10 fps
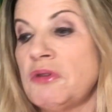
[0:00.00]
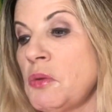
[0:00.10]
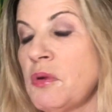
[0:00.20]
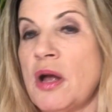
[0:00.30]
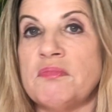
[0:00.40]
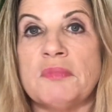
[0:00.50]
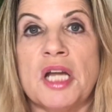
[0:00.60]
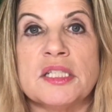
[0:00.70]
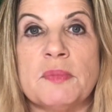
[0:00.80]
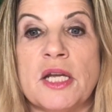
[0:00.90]
No problem.
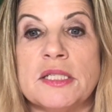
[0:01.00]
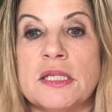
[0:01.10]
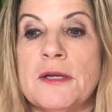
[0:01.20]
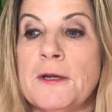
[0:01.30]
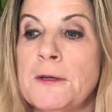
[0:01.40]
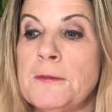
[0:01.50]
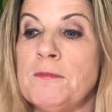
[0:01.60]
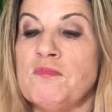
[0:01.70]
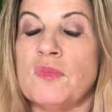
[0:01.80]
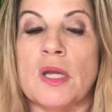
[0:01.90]
Got a space.
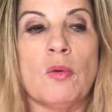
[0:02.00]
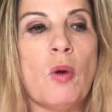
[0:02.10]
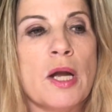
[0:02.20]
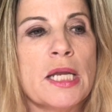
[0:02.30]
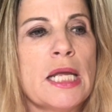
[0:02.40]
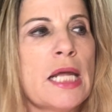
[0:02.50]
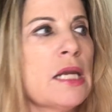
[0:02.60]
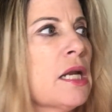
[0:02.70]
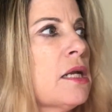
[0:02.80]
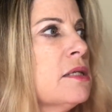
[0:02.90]
Walking in
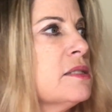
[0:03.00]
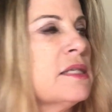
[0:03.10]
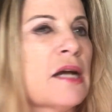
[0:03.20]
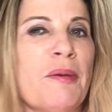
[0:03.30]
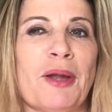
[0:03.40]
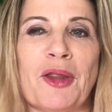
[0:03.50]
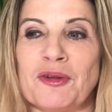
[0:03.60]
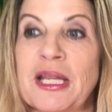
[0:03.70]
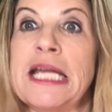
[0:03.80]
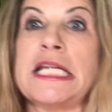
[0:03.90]
and I see a couple
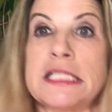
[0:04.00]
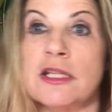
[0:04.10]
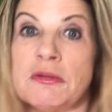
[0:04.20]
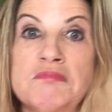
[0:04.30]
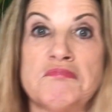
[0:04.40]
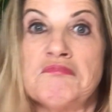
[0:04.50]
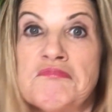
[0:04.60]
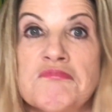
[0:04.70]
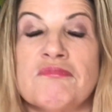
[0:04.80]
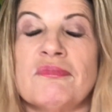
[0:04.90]
other ladies and
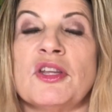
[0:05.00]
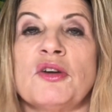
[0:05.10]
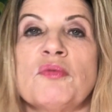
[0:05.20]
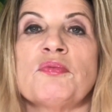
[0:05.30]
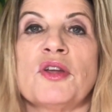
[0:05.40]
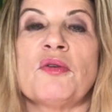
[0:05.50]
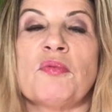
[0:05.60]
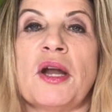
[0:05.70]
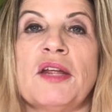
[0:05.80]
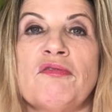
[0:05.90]
they're
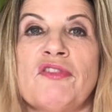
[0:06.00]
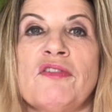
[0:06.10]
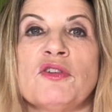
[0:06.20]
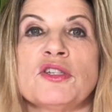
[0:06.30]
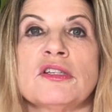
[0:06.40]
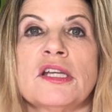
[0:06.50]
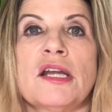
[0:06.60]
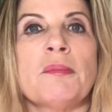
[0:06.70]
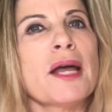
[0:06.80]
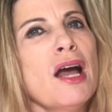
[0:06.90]
running feverishly,
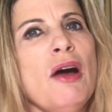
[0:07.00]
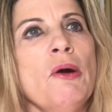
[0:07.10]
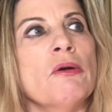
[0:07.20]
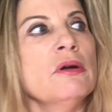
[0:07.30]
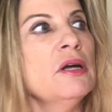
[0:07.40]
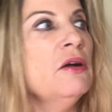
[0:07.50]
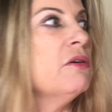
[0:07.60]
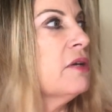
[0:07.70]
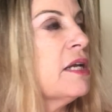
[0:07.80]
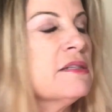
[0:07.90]
and I'm like, oh,
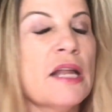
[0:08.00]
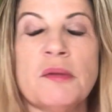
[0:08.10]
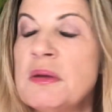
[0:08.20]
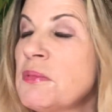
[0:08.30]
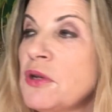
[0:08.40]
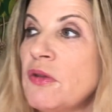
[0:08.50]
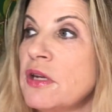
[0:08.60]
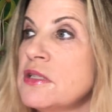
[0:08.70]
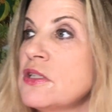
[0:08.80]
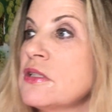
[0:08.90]
guess a lot of people know
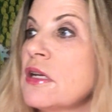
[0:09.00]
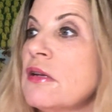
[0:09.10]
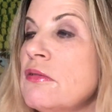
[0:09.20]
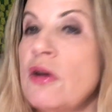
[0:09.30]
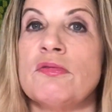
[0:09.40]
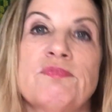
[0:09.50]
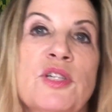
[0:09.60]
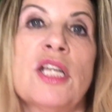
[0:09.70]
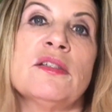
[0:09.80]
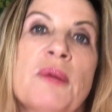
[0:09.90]
that he's just gonna go
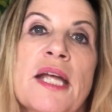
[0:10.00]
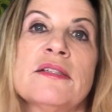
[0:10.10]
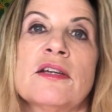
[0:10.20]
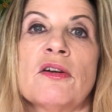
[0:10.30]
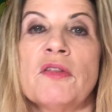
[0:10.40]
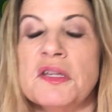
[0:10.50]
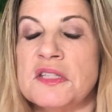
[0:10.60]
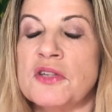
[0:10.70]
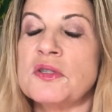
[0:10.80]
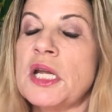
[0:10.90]
shake some hands here. Oh, that's
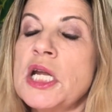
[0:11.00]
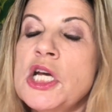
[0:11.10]
interesting.